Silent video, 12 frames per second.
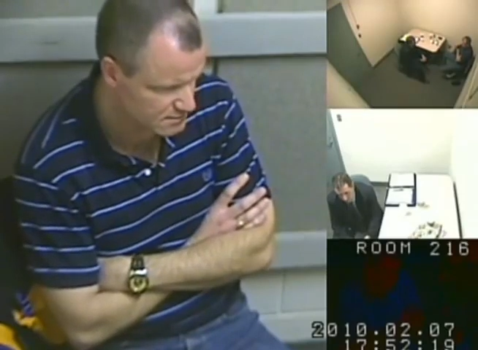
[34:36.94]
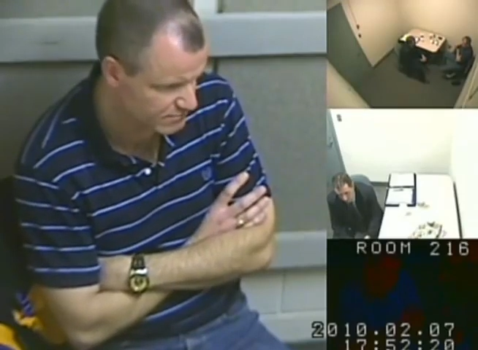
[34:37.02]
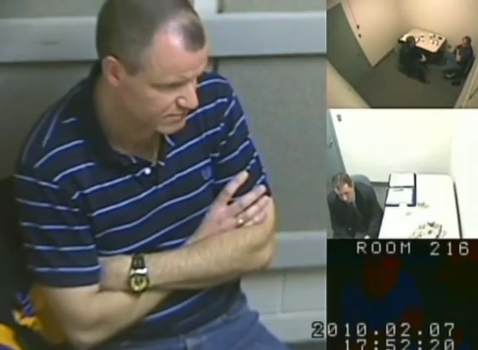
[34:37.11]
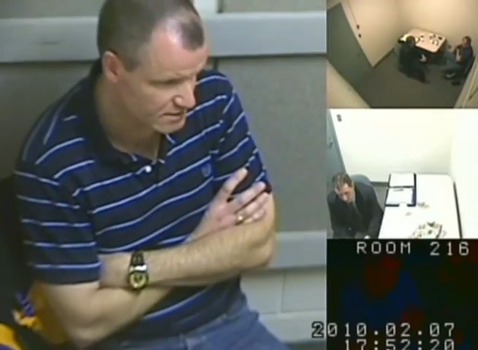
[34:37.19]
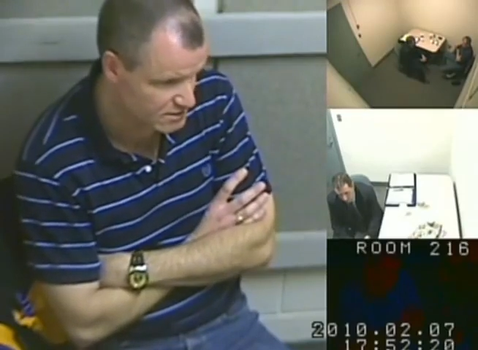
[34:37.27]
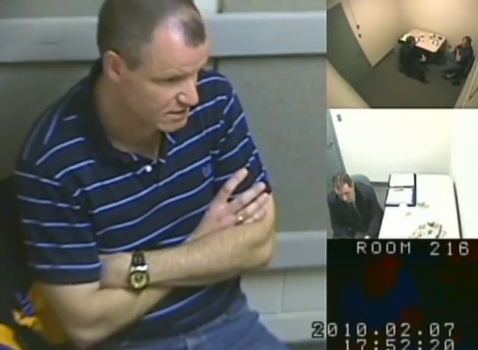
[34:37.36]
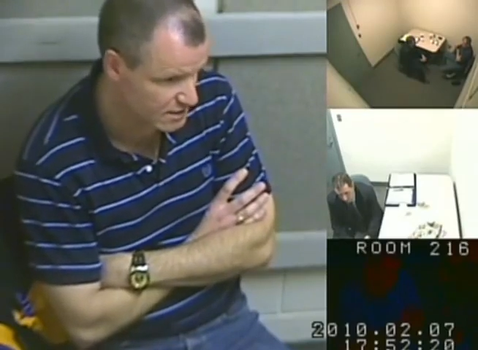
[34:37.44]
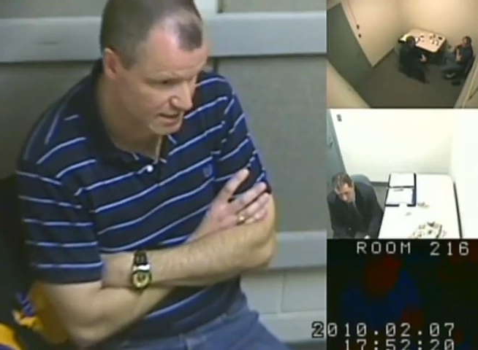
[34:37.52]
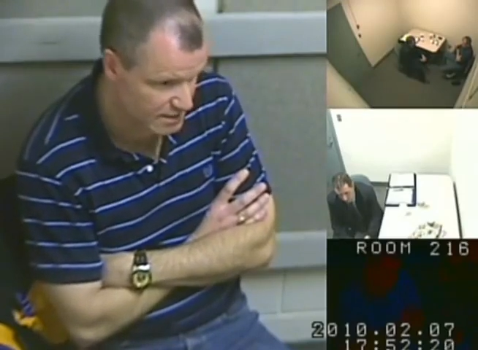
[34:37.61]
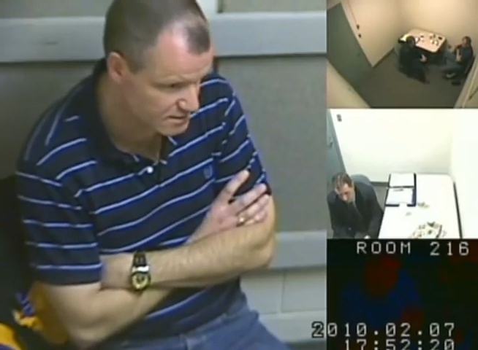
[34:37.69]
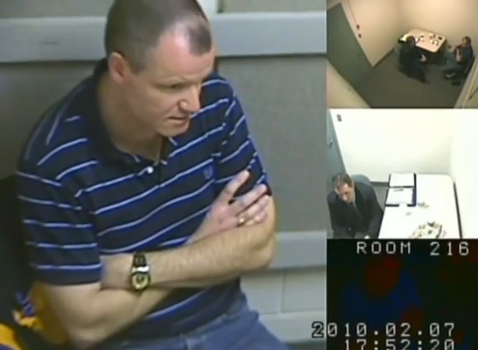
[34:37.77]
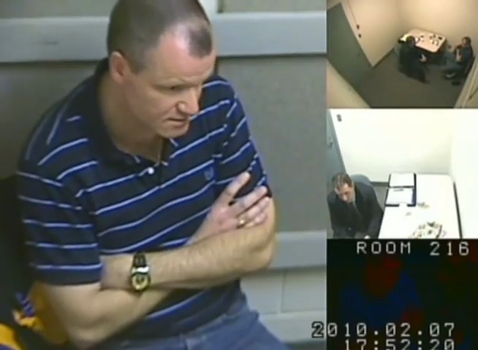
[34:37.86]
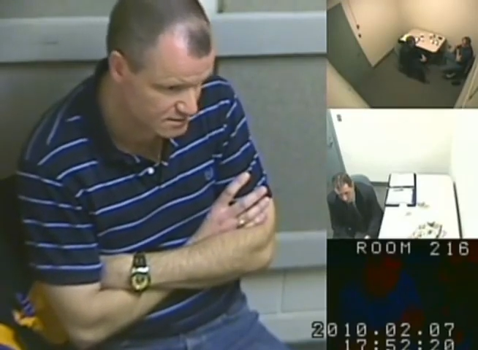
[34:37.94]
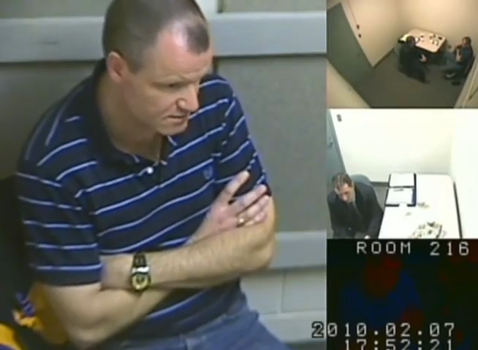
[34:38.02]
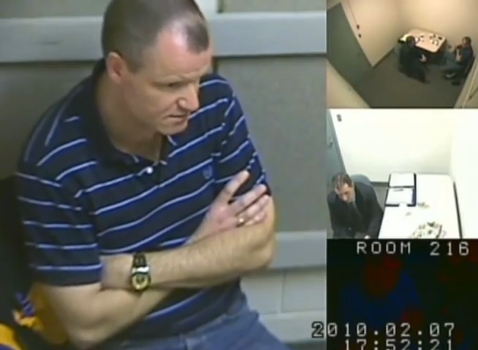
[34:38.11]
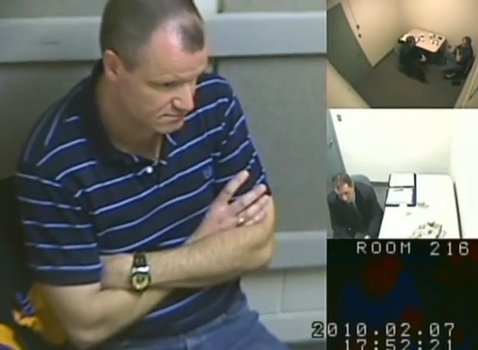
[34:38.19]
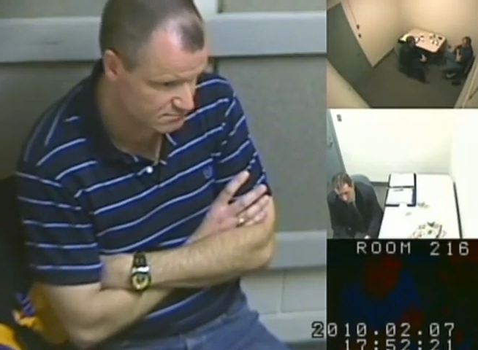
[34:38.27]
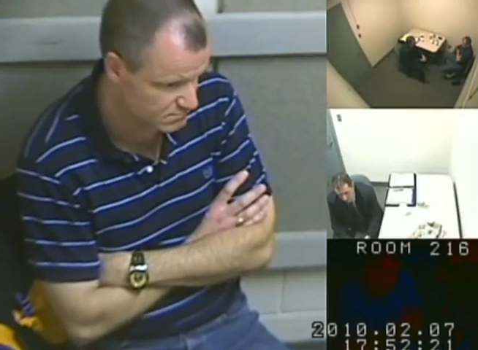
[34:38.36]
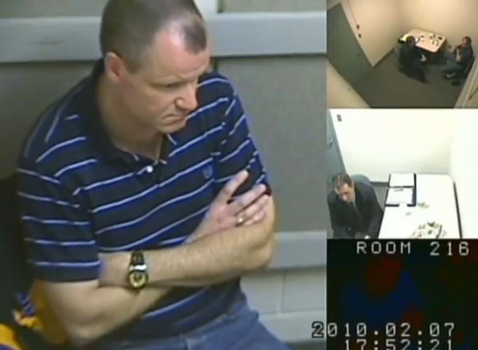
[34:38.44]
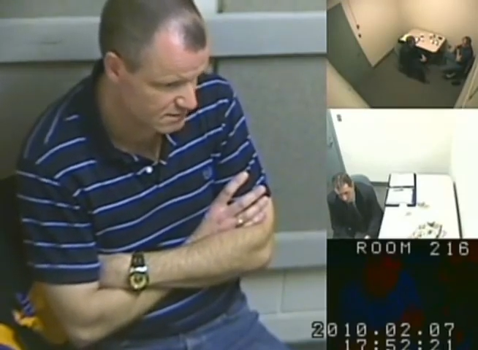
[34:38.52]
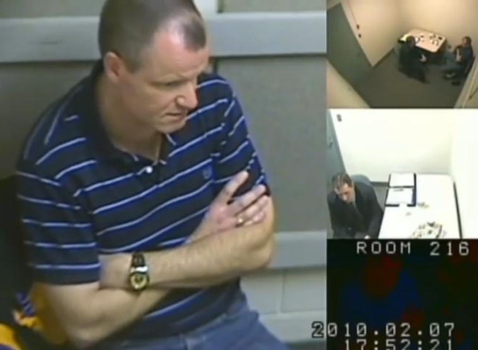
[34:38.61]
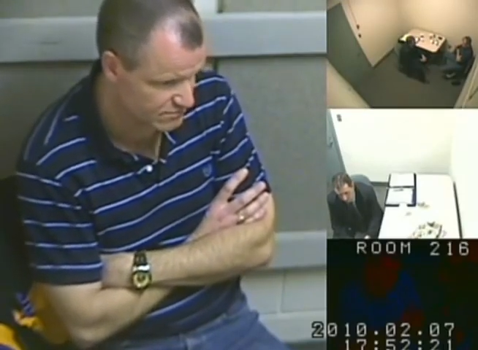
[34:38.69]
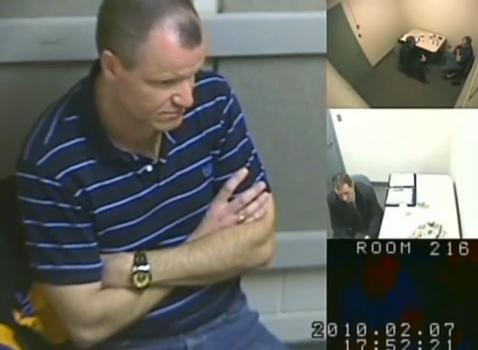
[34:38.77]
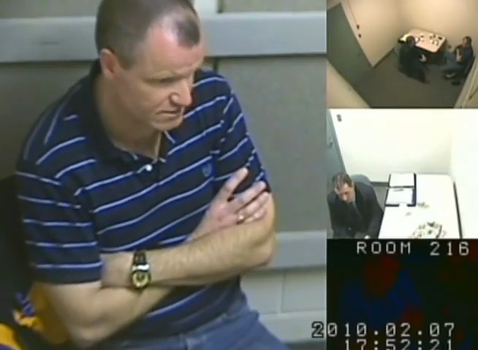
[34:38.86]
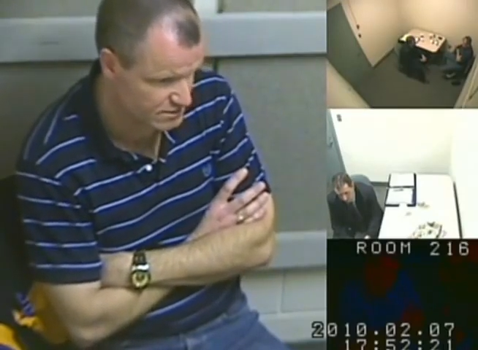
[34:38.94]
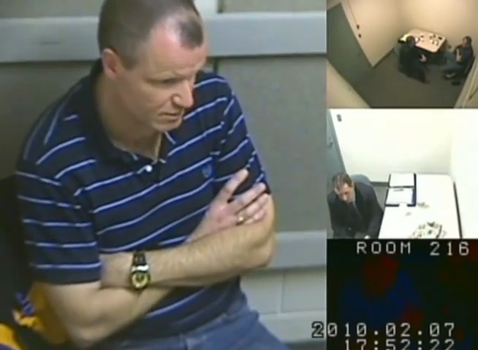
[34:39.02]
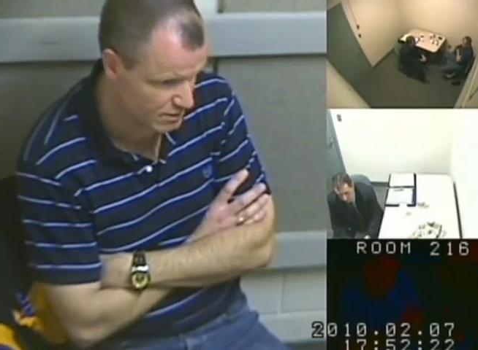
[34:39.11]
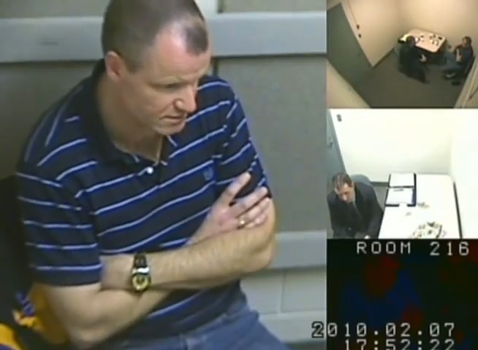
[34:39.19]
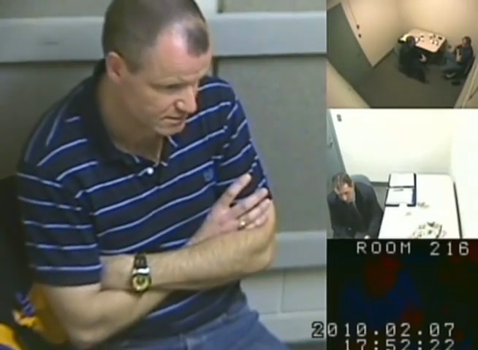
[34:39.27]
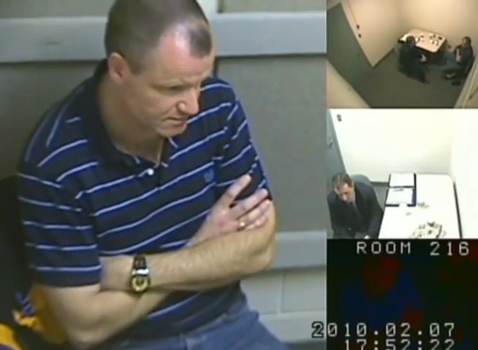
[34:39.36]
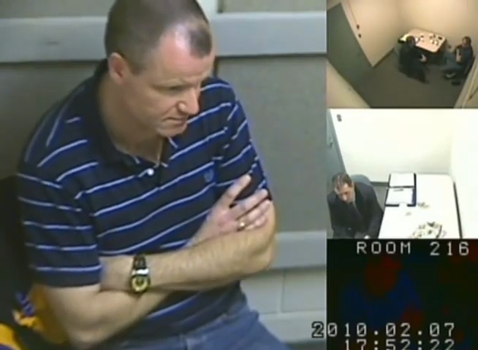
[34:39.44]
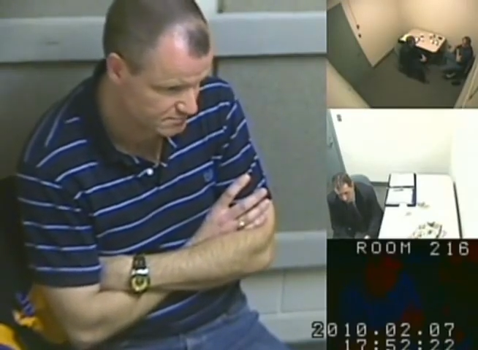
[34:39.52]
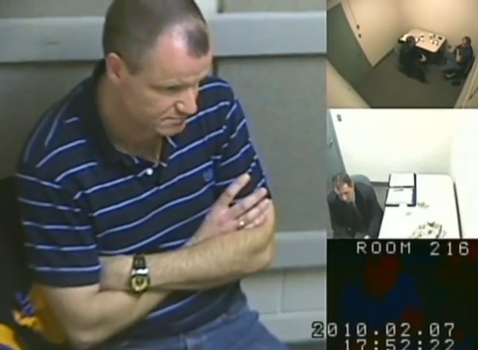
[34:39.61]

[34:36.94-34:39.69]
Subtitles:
if that's the case, that's very surprising.